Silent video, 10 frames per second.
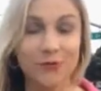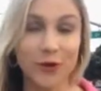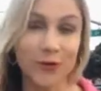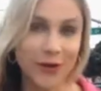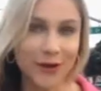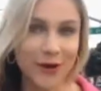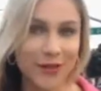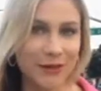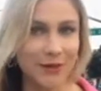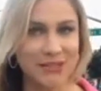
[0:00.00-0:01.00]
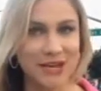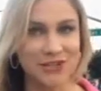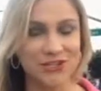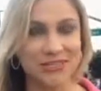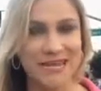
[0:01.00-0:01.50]
For a look at all the
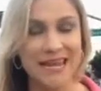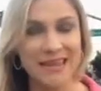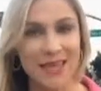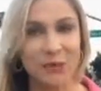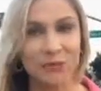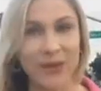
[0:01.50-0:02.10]
intersections that